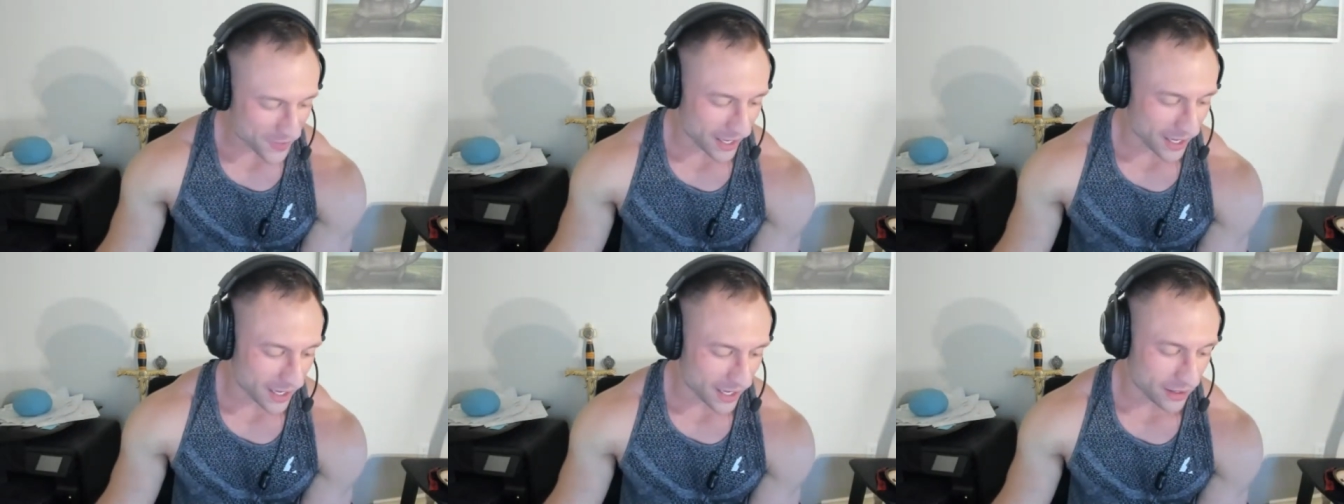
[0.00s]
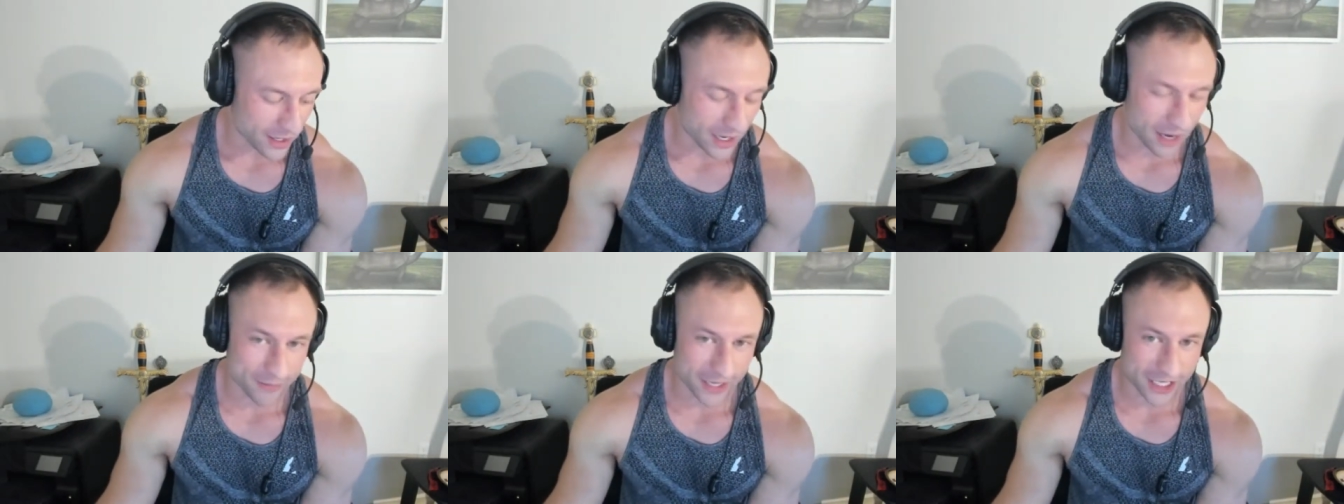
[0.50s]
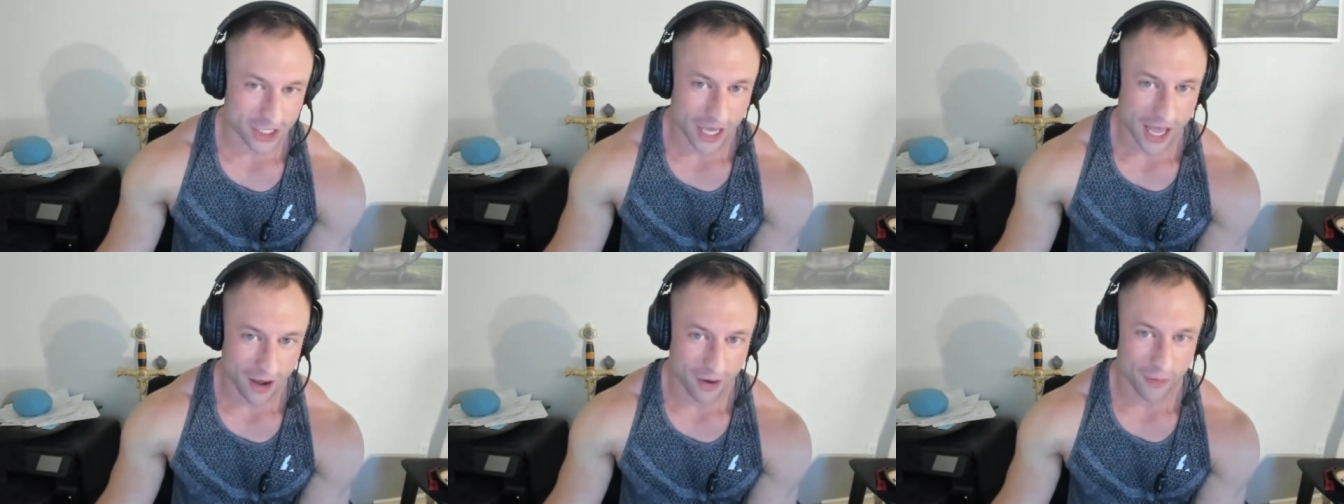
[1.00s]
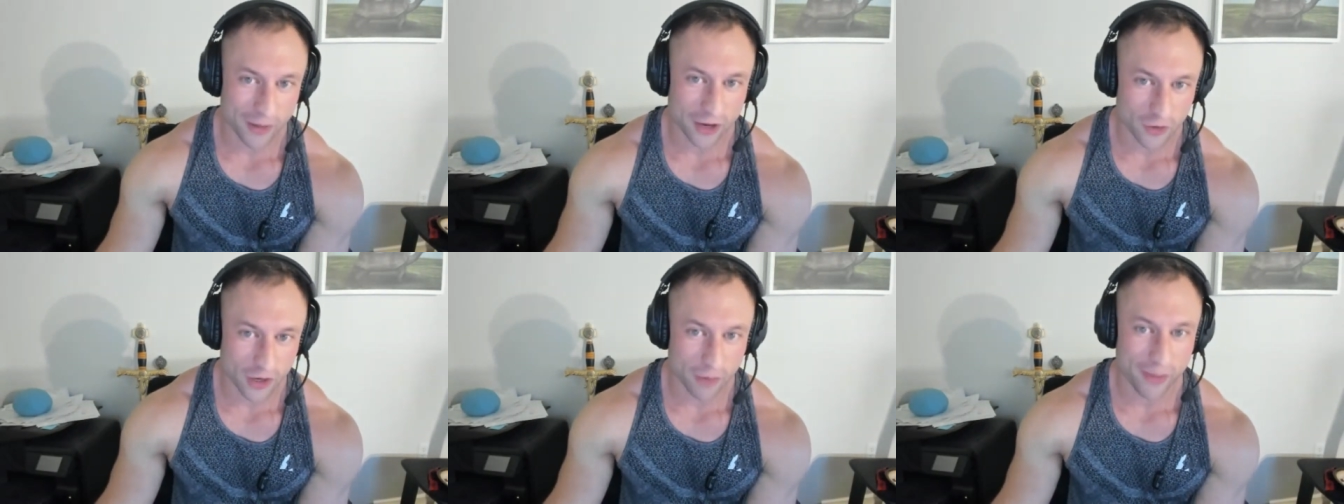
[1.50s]
And uh, I'm like, how am I
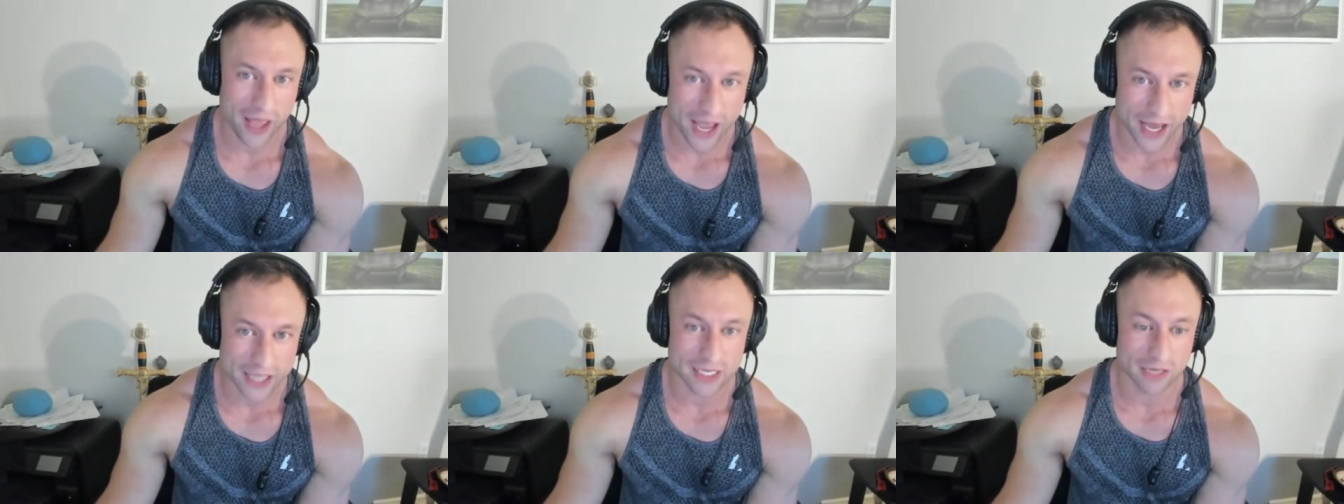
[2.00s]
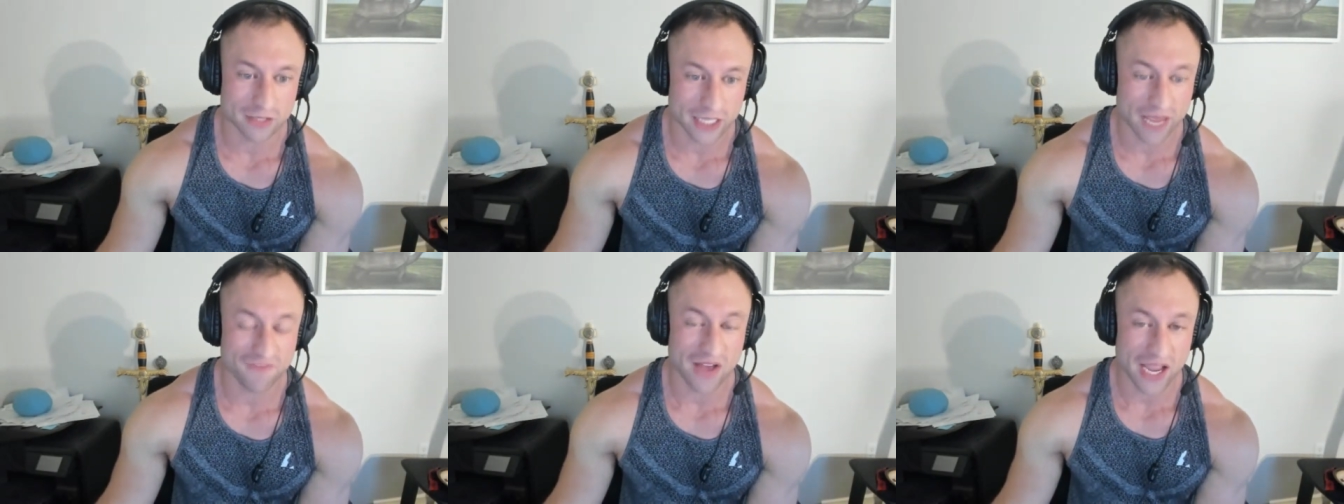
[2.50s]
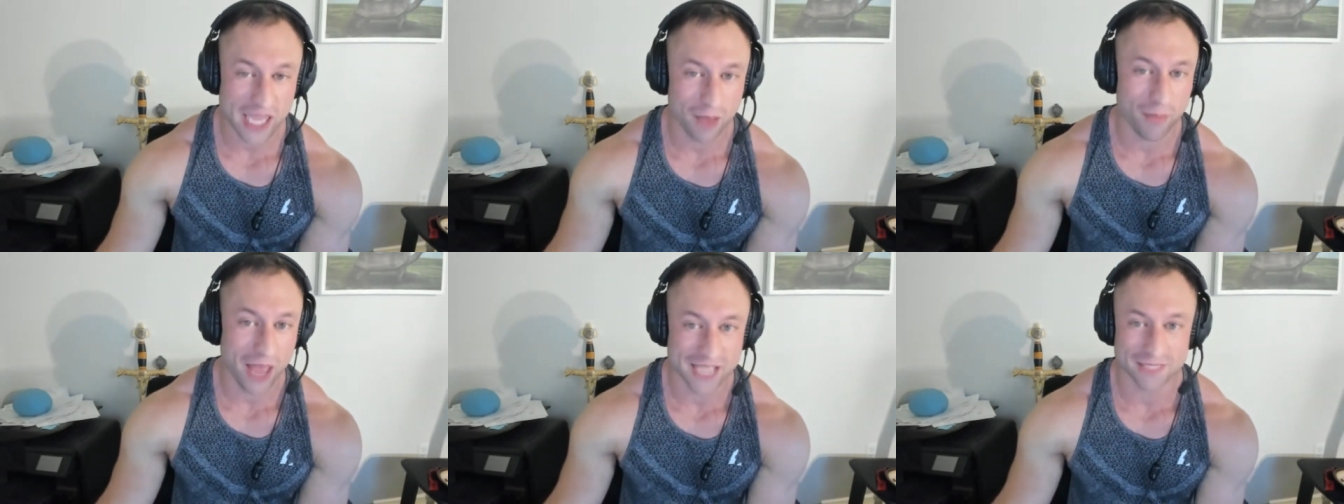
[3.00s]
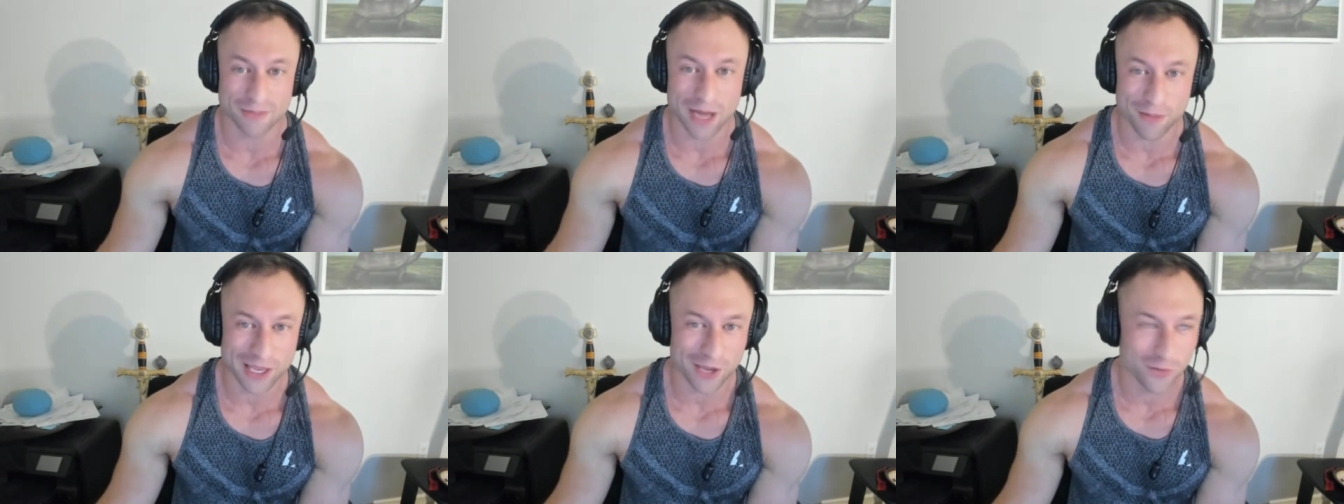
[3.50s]
going to pass? I was like, if I can't pass, I'm
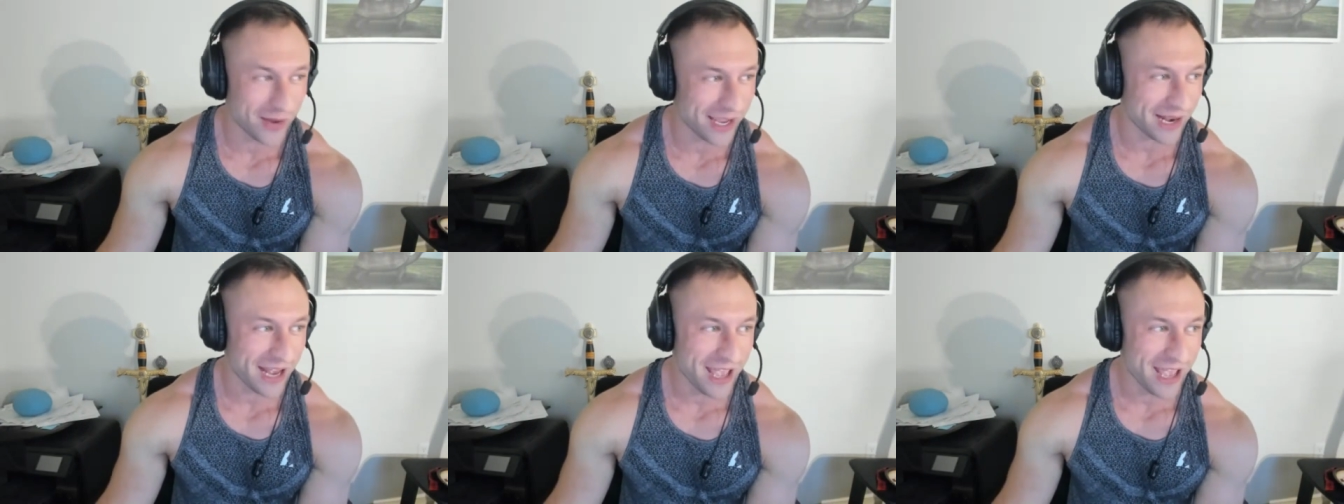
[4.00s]
not making weight.